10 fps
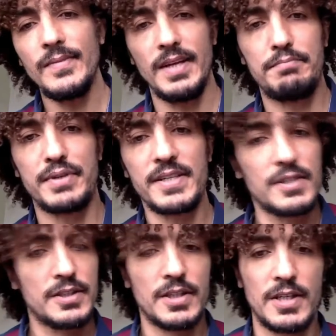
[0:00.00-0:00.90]
a
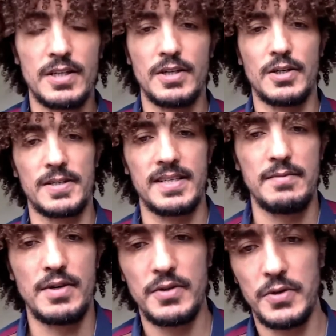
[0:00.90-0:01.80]
prisoner or
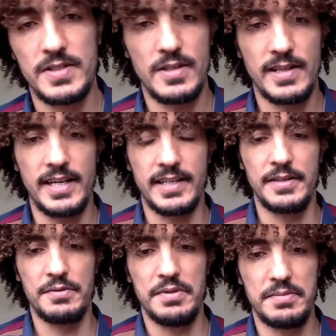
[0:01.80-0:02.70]
someone who is not
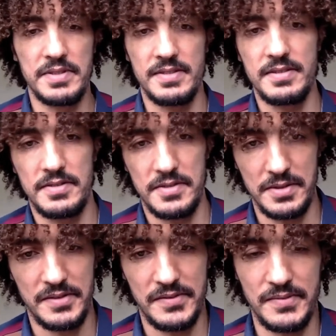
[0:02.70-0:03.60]
likely to be a prisoner. So
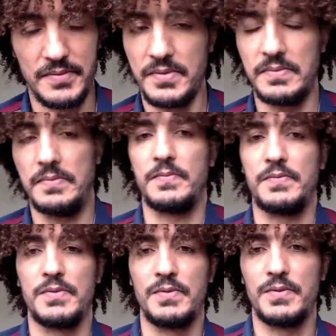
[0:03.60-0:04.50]

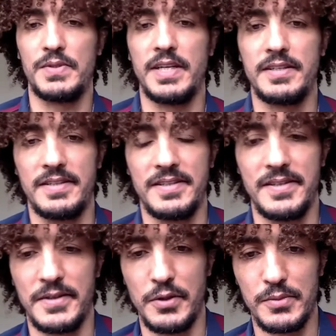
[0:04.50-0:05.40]
if you take
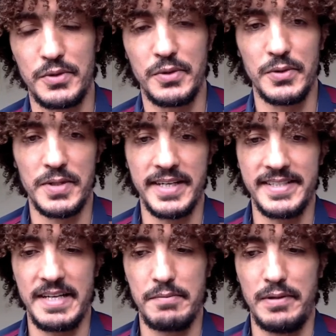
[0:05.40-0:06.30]
an obscure
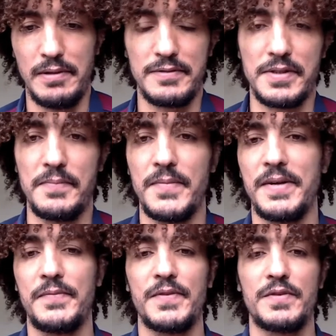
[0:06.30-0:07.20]
example from
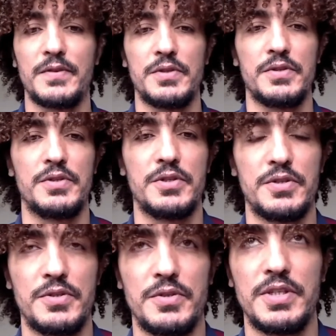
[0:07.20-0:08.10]
uh, ju
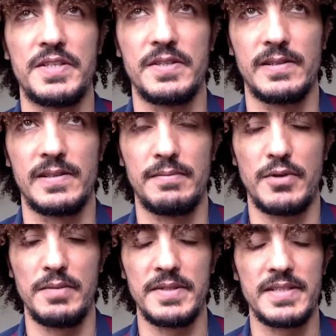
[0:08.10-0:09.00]
judicial
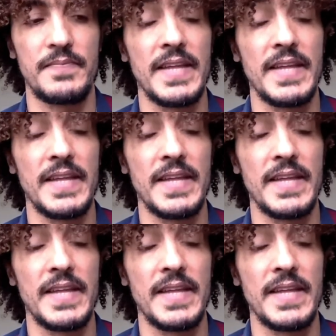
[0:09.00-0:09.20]
deployments,